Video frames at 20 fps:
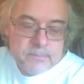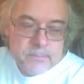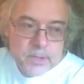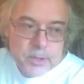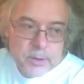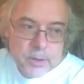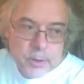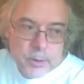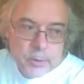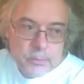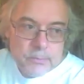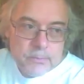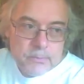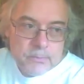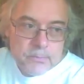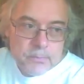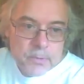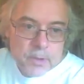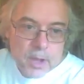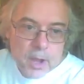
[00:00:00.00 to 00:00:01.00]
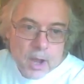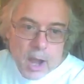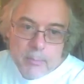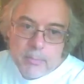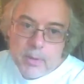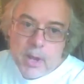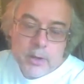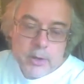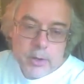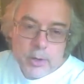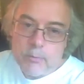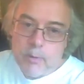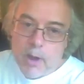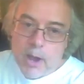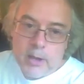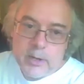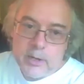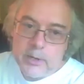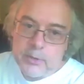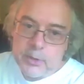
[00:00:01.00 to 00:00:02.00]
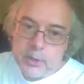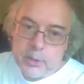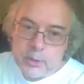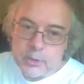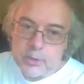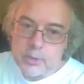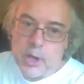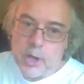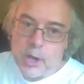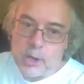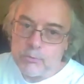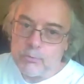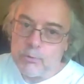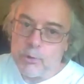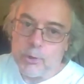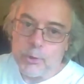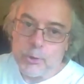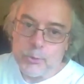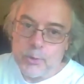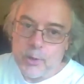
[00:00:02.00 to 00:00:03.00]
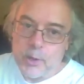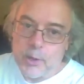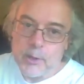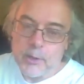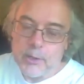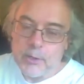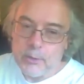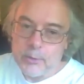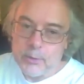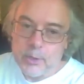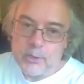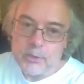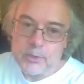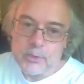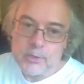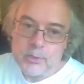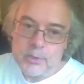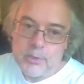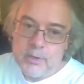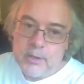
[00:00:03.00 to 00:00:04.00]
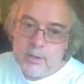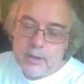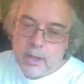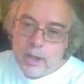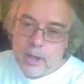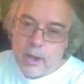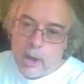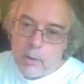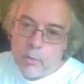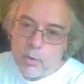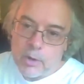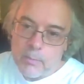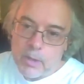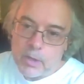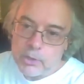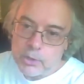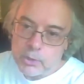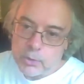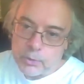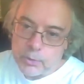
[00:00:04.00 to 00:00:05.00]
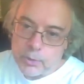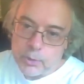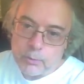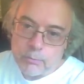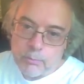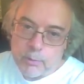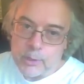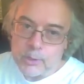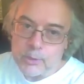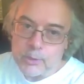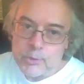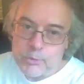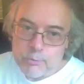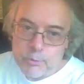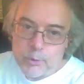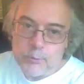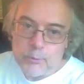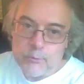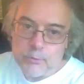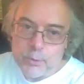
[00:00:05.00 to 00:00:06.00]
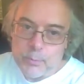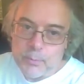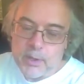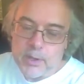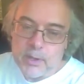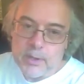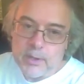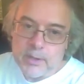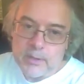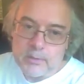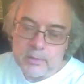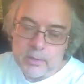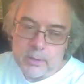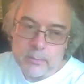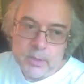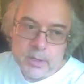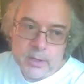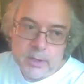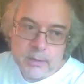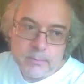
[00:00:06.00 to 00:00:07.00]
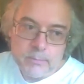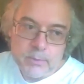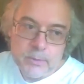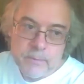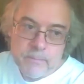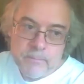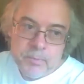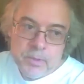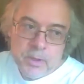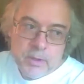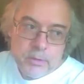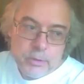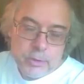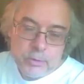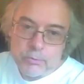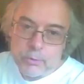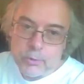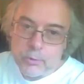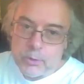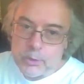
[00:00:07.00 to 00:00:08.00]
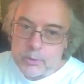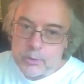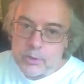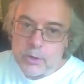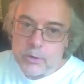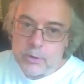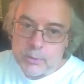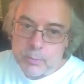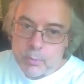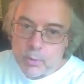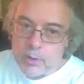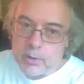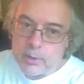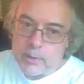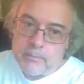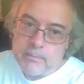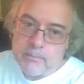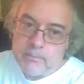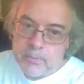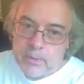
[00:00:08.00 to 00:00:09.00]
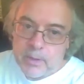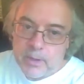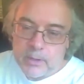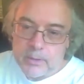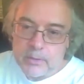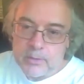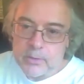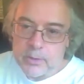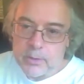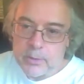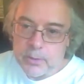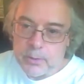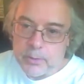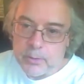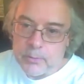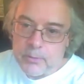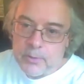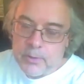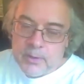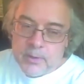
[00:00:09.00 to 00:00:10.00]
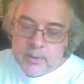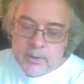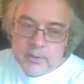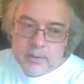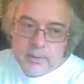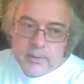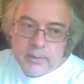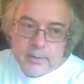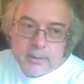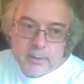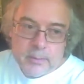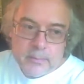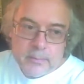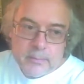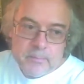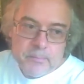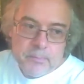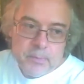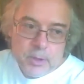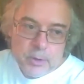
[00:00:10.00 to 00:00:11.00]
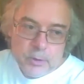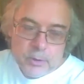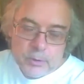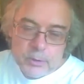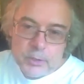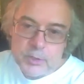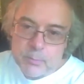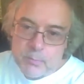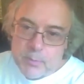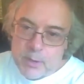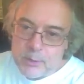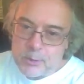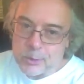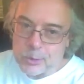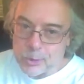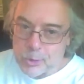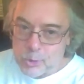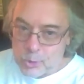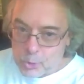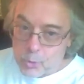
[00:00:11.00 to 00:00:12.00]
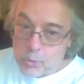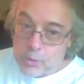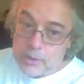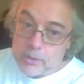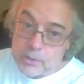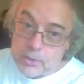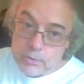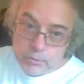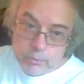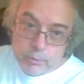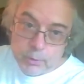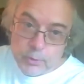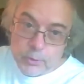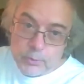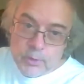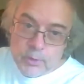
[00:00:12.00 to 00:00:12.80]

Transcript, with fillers: you know, I'm not going to write anything that's not true, and I, you know, it's, you know, I want to make sure that it rings true for me, and sometimes the truth isn't always pretty. And so, um, you know, it doesn't mean that the story is true.